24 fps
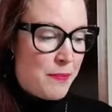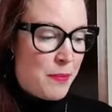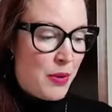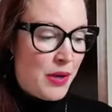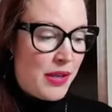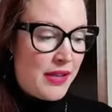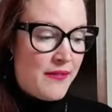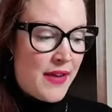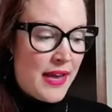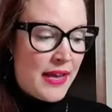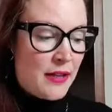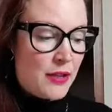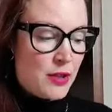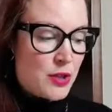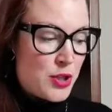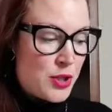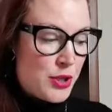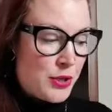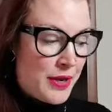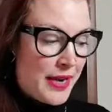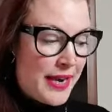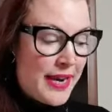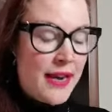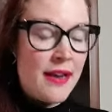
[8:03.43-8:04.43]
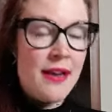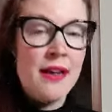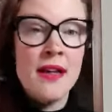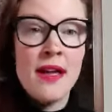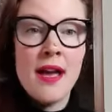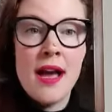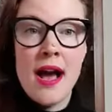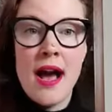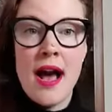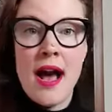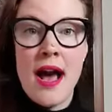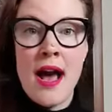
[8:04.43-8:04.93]
polyvagal theory,
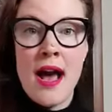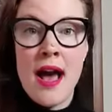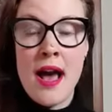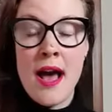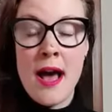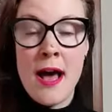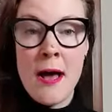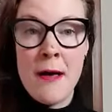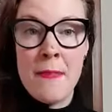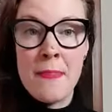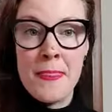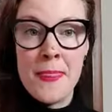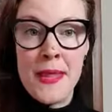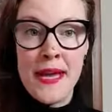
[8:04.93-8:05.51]
uh,